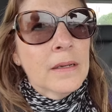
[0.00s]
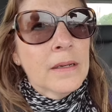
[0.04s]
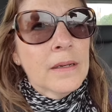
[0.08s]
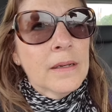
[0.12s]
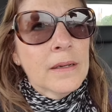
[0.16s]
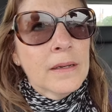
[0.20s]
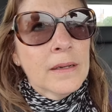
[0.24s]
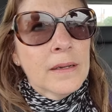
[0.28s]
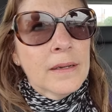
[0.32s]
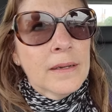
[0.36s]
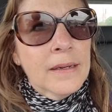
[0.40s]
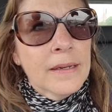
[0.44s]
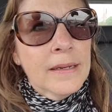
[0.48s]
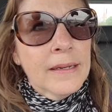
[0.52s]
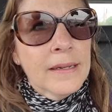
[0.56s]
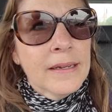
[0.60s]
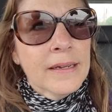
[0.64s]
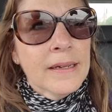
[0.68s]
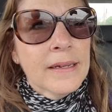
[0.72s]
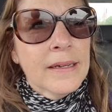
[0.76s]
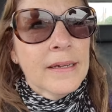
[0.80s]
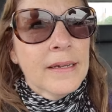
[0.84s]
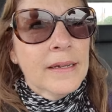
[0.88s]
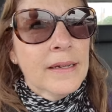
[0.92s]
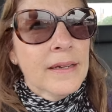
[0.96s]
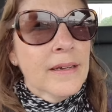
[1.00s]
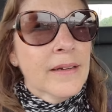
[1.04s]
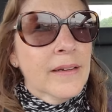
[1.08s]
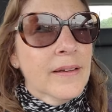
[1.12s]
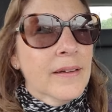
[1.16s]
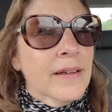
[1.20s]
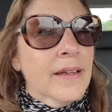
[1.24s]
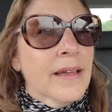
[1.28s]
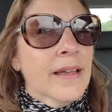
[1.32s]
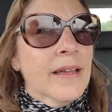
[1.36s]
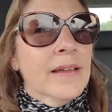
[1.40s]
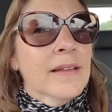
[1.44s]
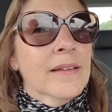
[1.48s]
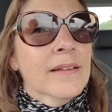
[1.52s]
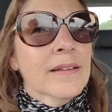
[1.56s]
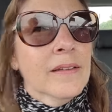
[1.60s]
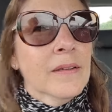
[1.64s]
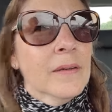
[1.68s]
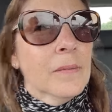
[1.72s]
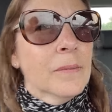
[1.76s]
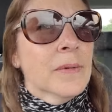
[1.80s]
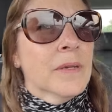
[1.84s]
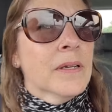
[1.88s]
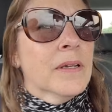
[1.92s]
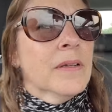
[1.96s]
Uh, okay, a
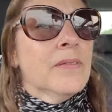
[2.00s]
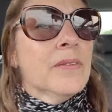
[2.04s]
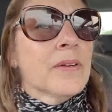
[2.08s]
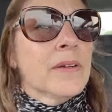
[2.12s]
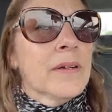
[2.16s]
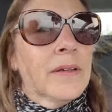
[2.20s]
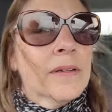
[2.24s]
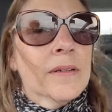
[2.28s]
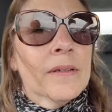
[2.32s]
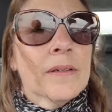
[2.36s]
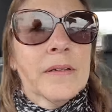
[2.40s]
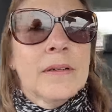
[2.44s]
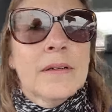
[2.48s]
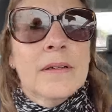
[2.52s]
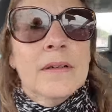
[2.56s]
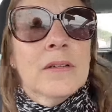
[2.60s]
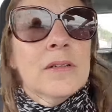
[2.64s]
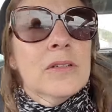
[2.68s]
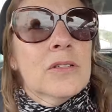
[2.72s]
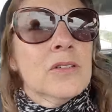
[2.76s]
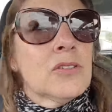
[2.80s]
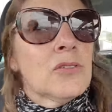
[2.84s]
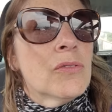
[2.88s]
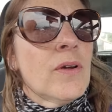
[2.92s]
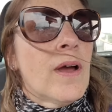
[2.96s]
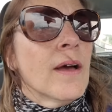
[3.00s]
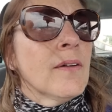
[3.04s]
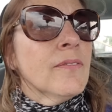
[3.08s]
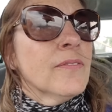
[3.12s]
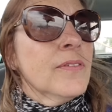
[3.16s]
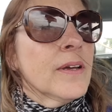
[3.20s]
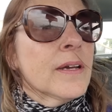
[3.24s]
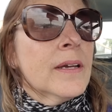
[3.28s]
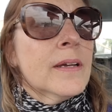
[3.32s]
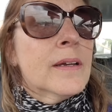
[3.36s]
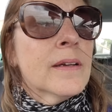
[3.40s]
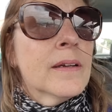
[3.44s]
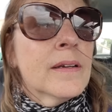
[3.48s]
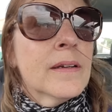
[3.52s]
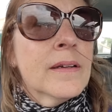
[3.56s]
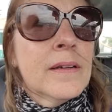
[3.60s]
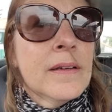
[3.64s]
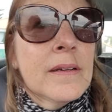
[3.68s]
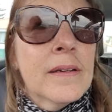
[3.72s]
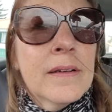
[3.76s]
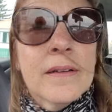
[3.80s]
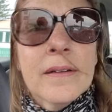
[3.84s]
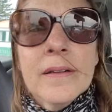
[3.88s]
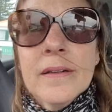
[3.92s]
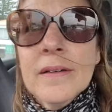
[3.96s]
little bit of a traffic.
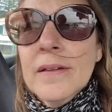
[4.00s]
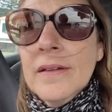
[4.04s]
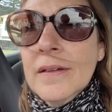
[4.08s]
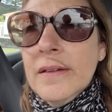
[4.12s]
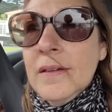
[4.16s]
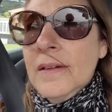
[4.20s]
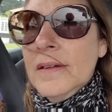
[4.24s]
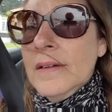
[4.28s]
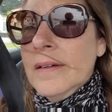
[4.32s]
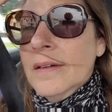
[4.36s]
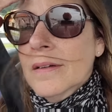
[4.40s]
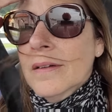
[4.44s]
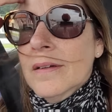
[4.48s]
Wake up!